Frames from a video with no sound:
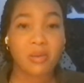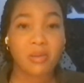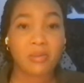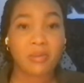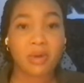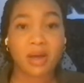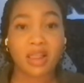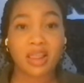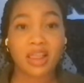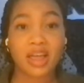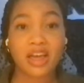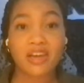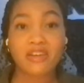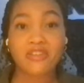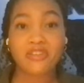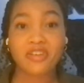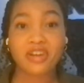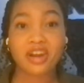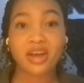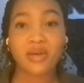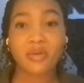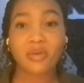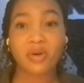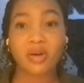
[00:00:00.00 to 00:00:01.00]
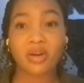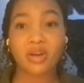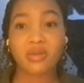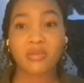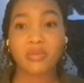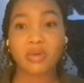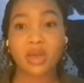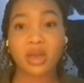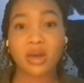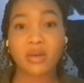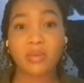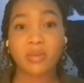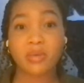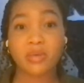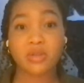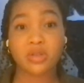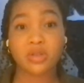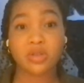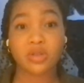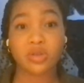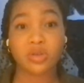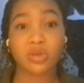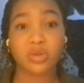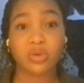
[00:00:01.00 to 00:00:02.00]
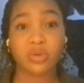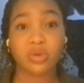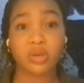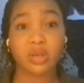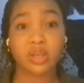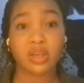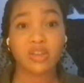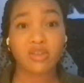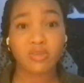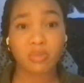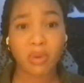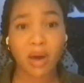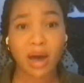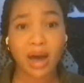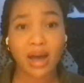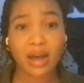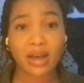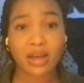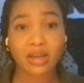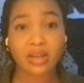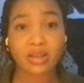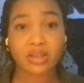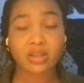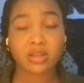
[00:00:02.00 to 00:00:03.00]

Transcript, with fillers: my life and I want to be able to give back